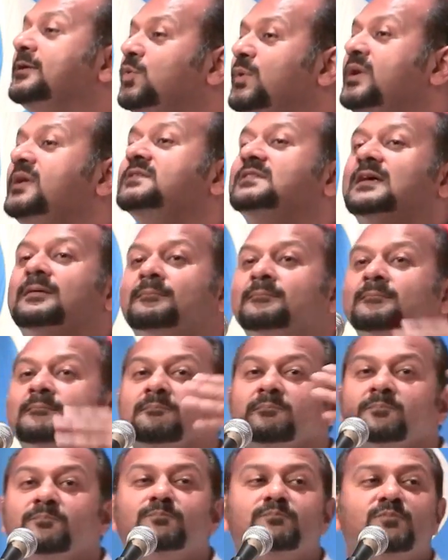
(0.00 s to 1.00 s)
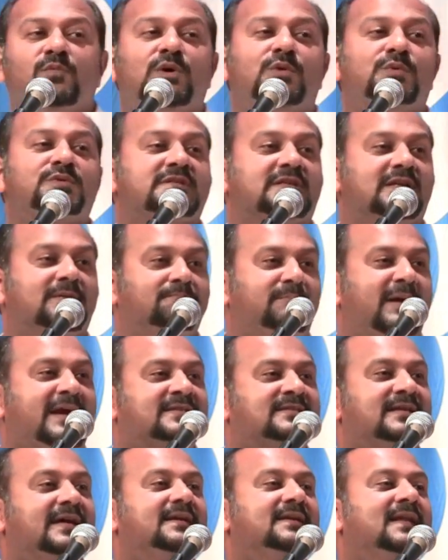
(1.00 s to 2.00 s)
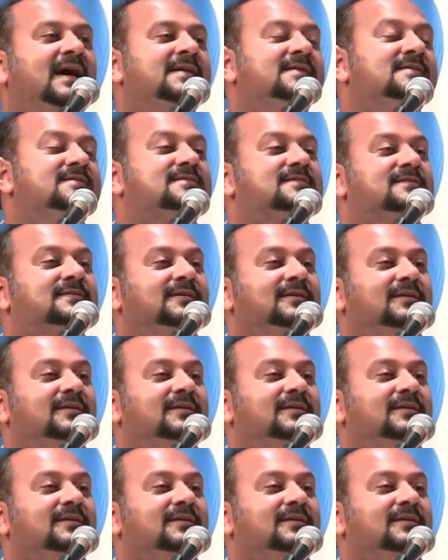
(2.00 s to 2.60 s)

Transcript: doing some, what was it, a backside dance.